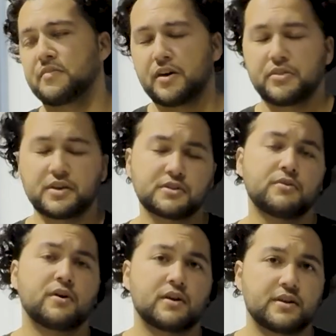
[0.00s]
of how things go
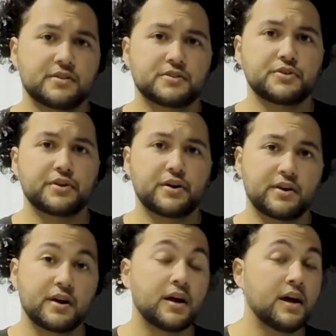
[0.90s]
on in the studio
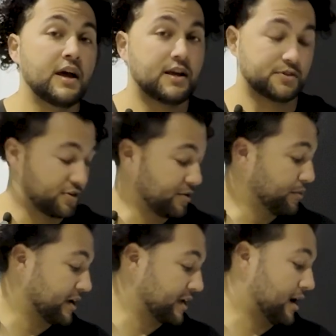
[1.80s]
here. And so you
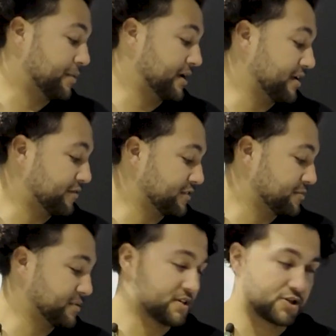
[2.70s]
will get nominated for this
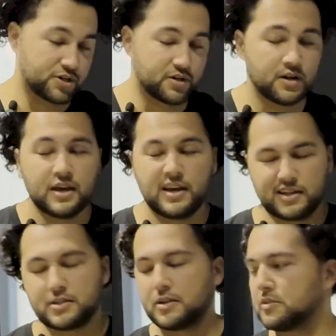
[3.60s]
position.
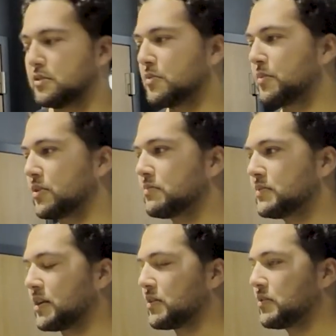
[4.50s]
It sounds a little more
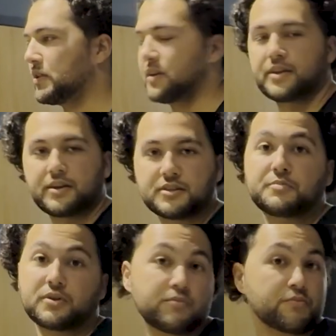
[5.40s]
technical than it is,
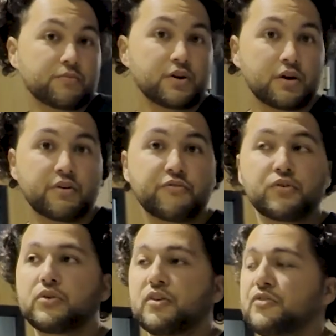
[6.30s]
but
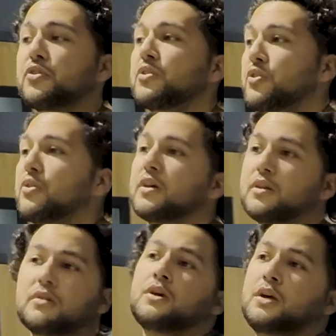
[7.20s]
if you can do it,